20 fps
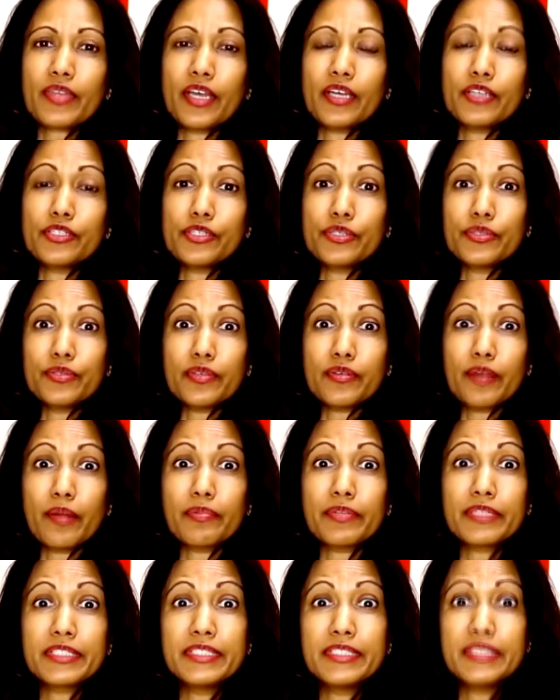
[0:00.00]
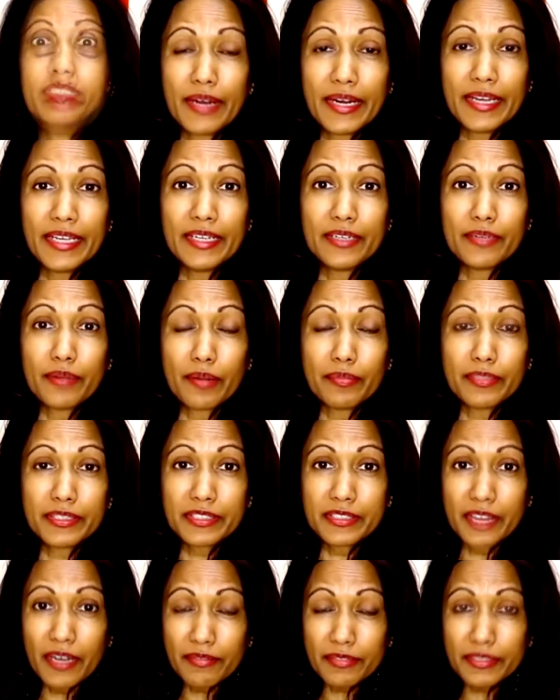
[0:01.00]
to the Red Heel Rebels
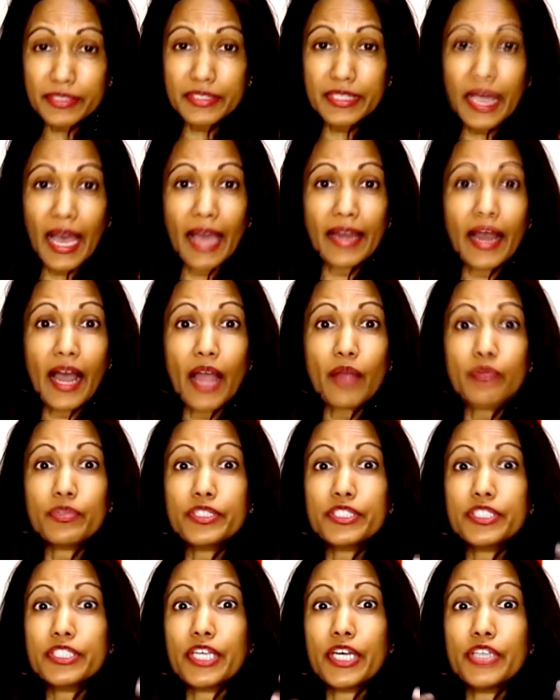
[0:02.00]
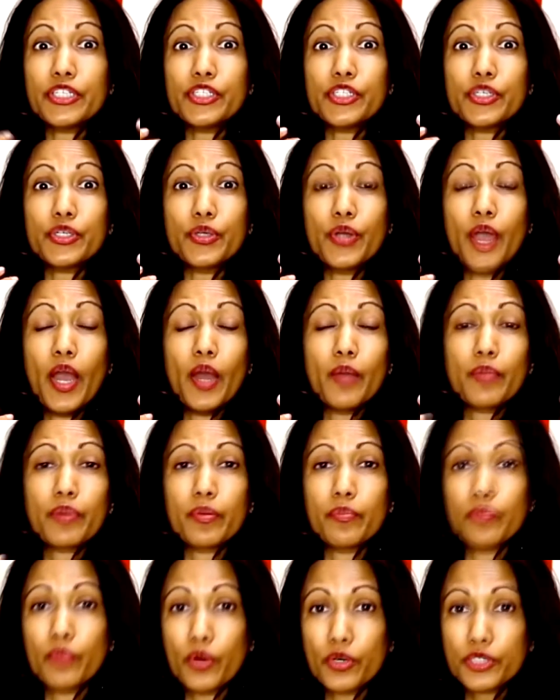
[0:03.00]
novels, and I will send you
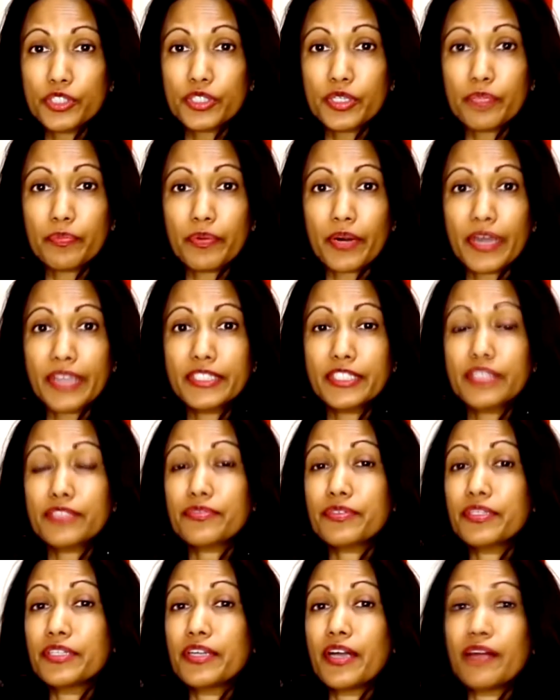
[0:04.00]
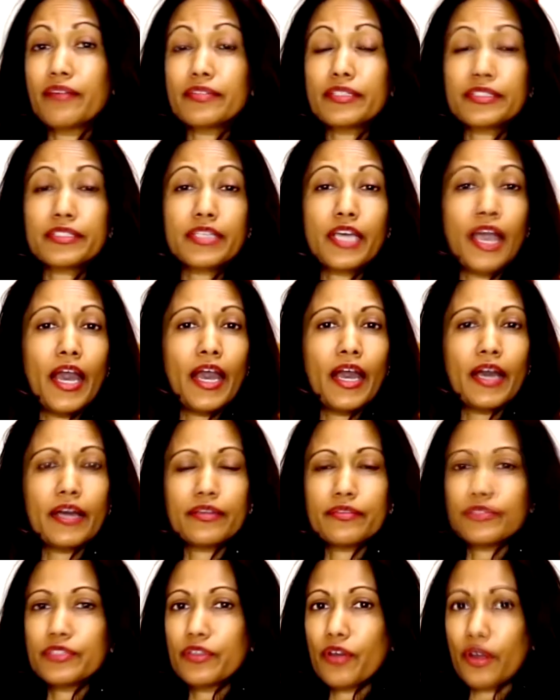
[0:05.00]
promotional prices for the novels
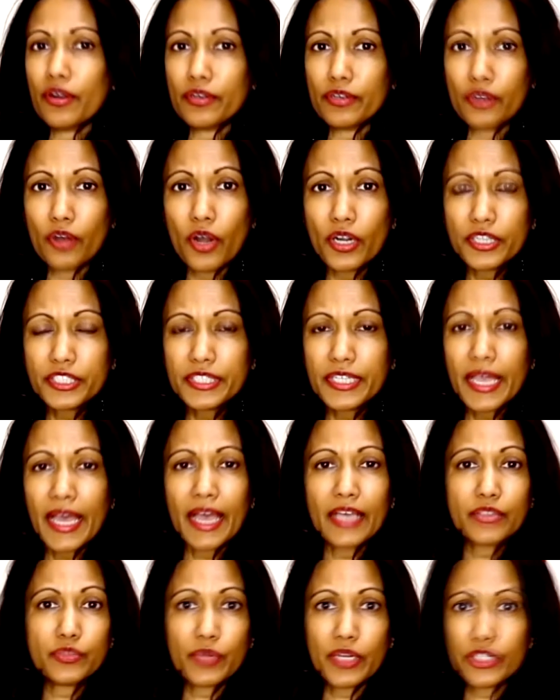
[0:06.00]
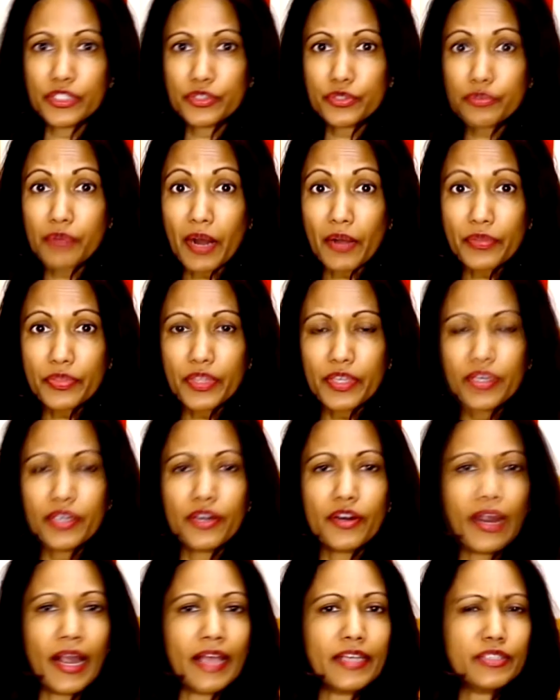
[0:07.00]
on launch day as well as throughout the
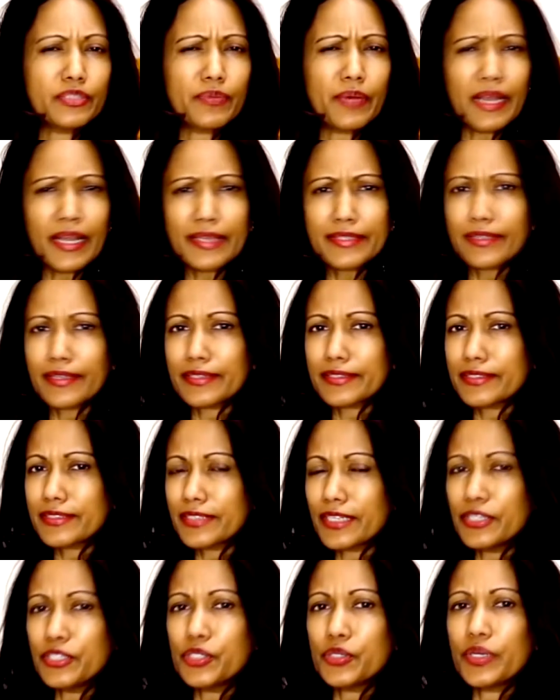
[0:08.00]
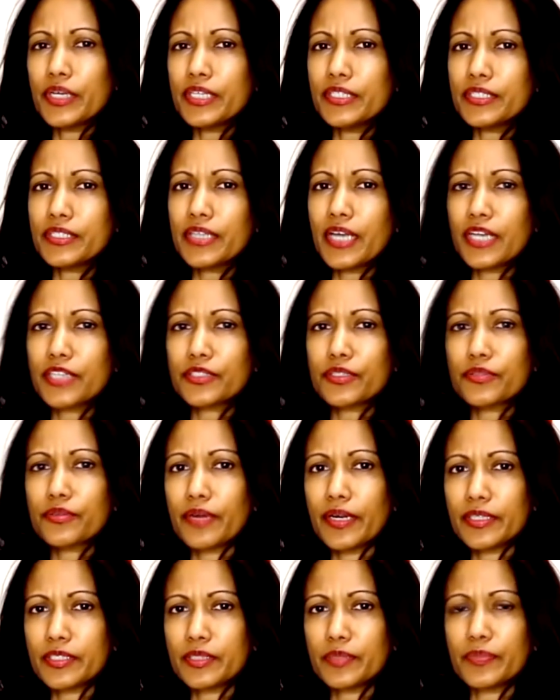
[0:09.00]
year, as well as I'll send you international
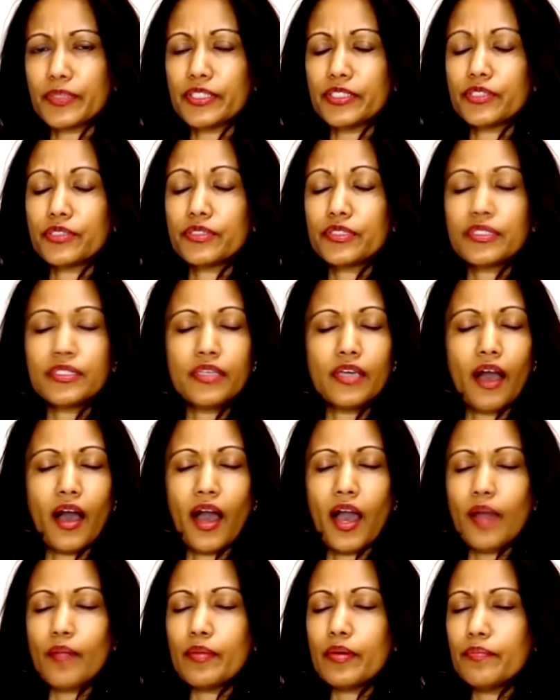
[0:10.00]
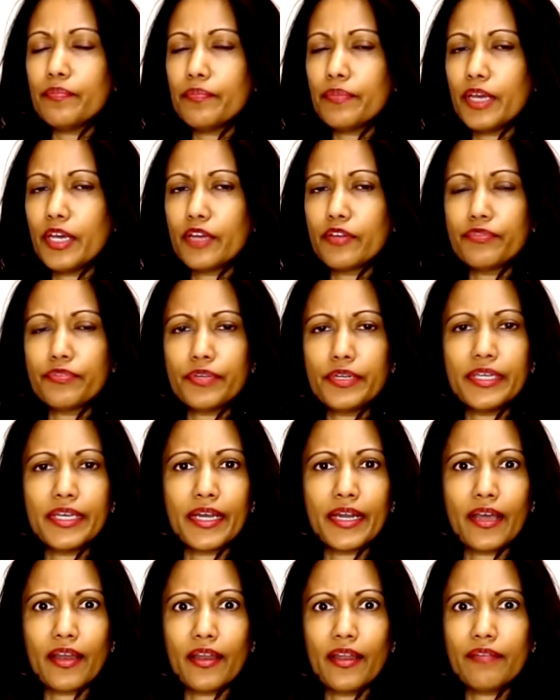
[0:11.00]
recipes. You see, I'm a big foodie and
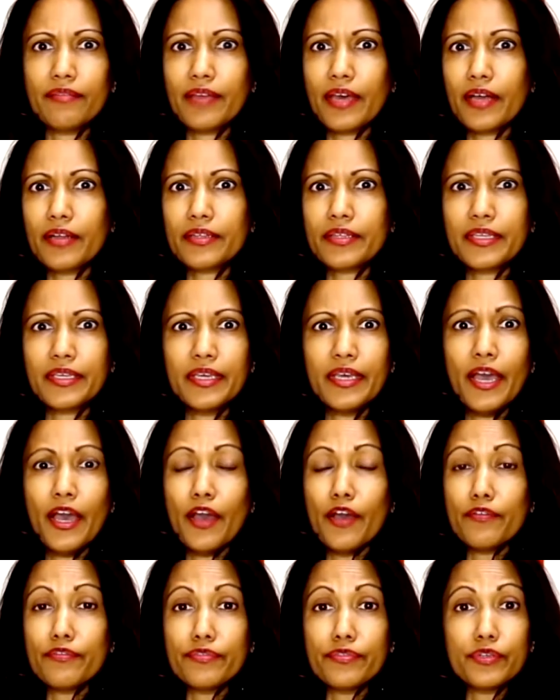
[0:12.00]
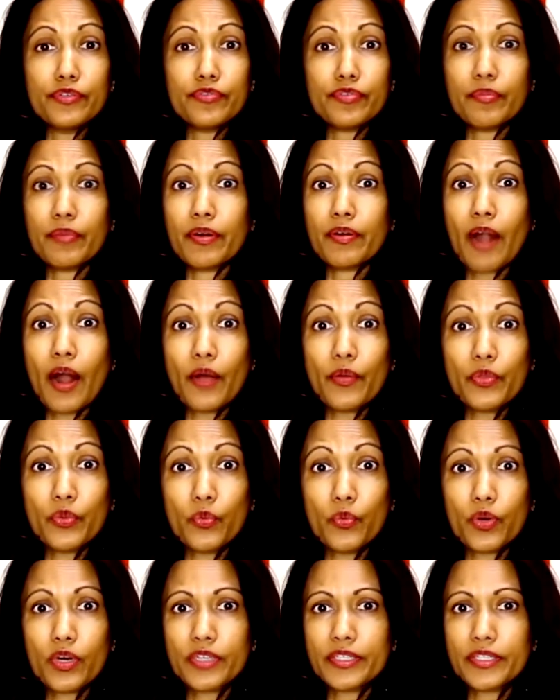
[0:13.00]
I love healthy food from around the
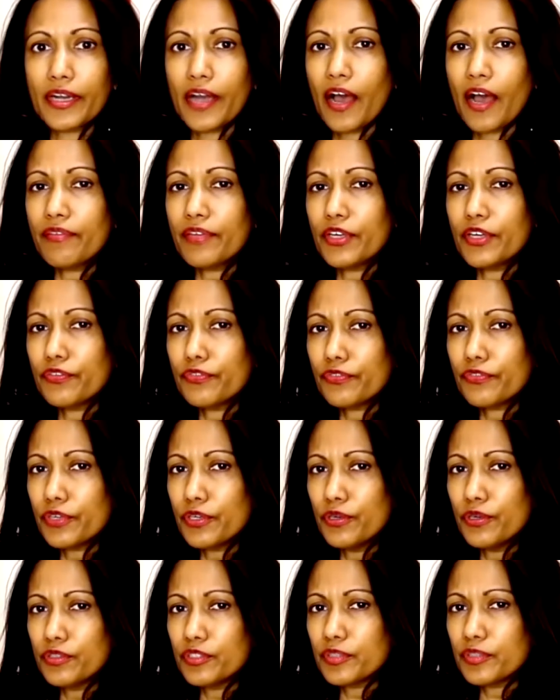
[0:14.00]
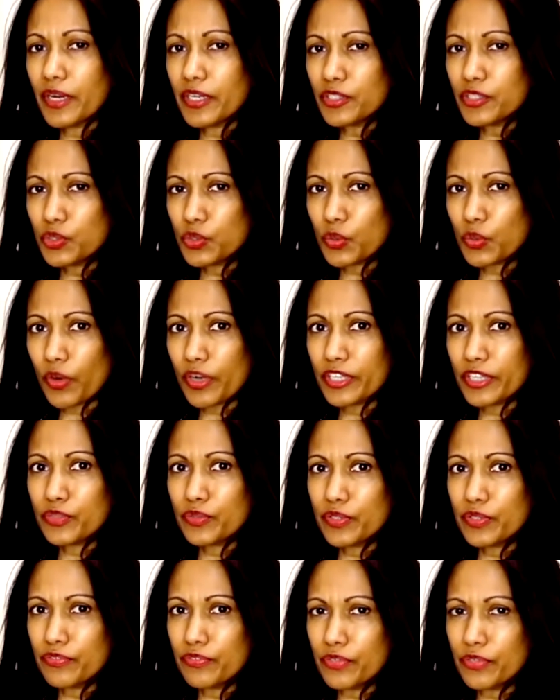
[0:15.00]
world, and I've infused my stories
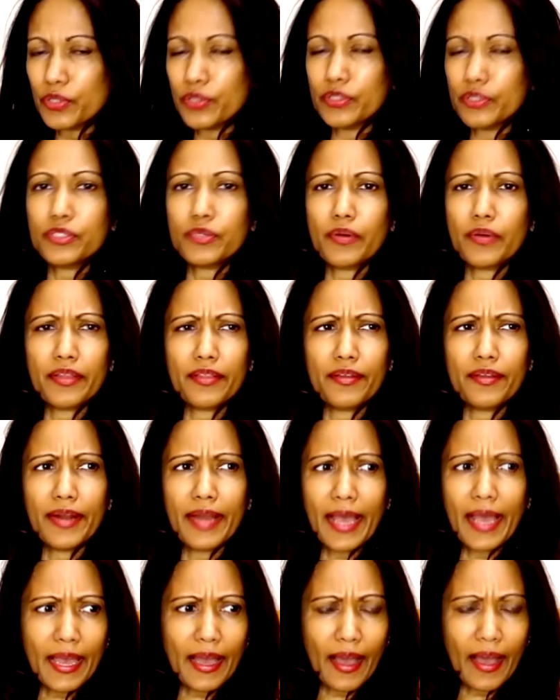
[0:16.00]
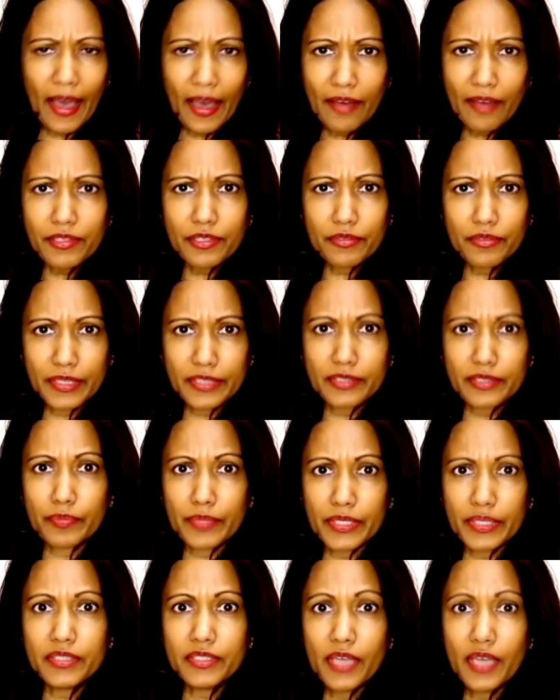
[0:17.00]
with food. So I thought, hey, I have the
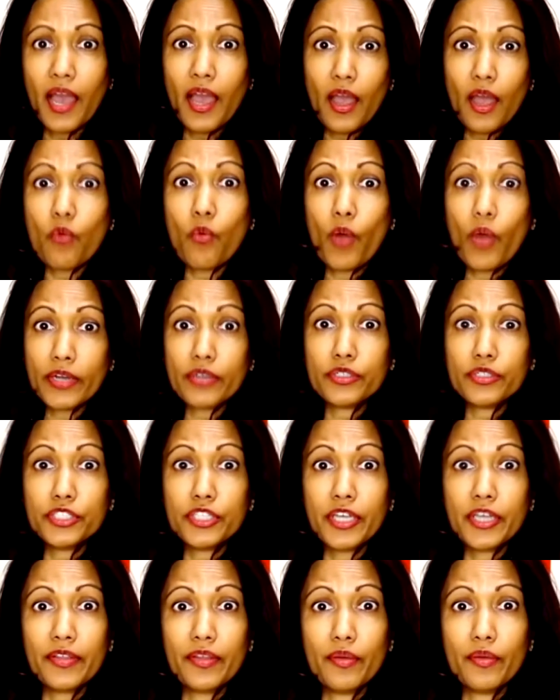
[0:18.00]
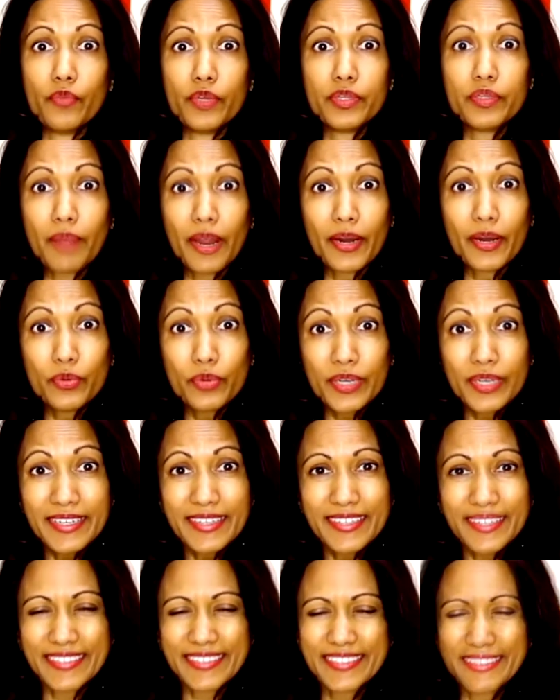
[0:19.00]
recipes, why not share them with my
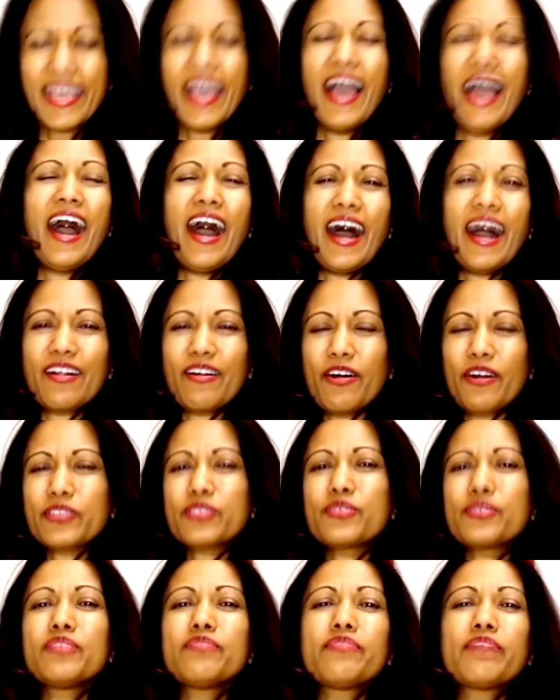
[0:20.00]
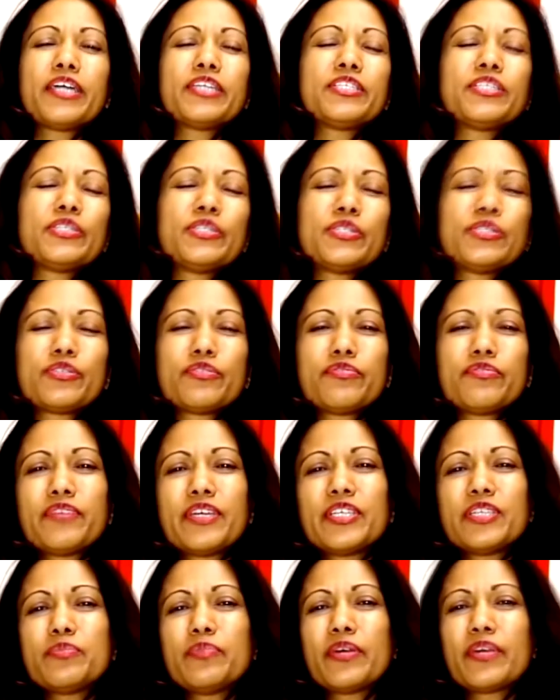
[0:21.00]
readers? I'll also invite you to
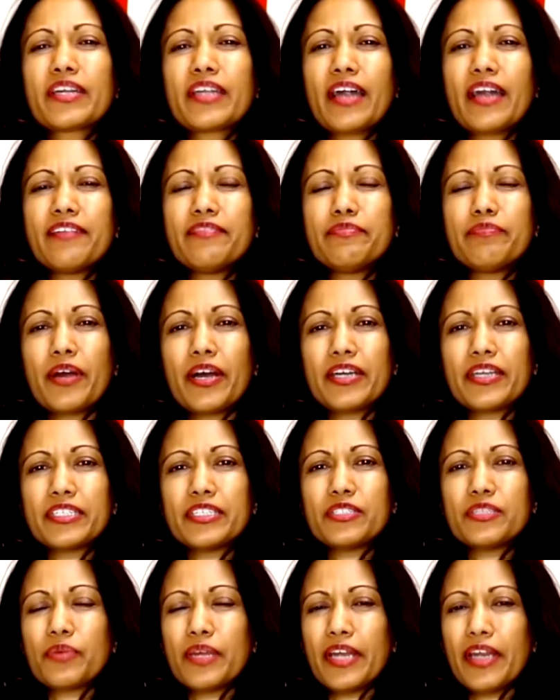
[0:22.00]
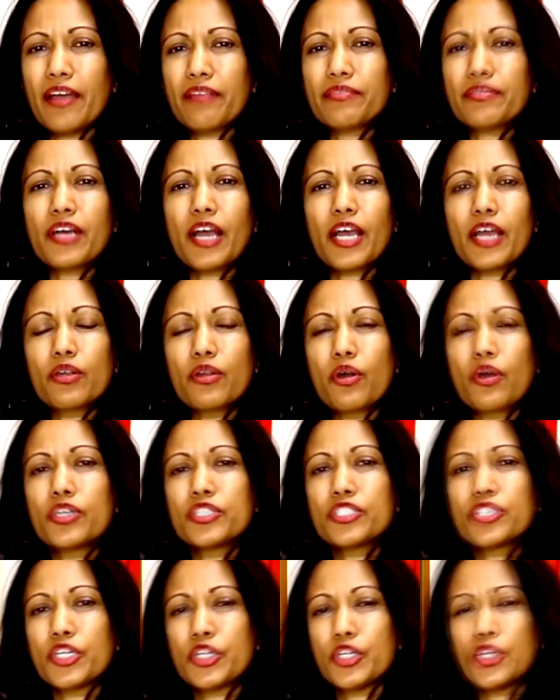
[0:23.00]
Facebook Live parties whenever I launch
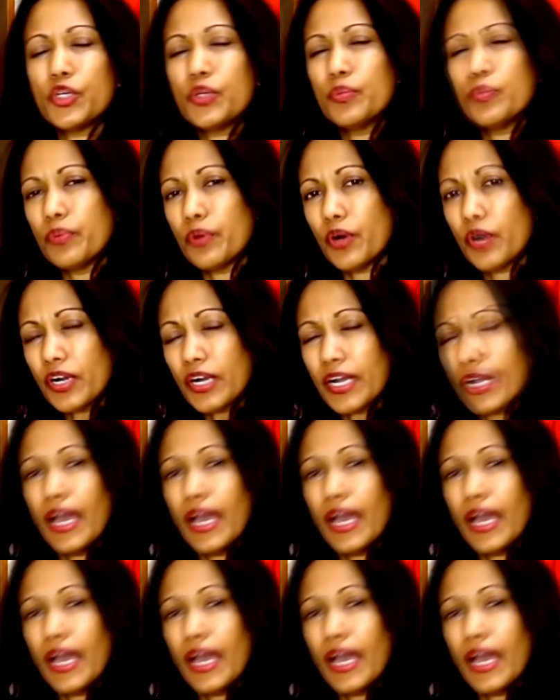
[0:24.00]
a new book,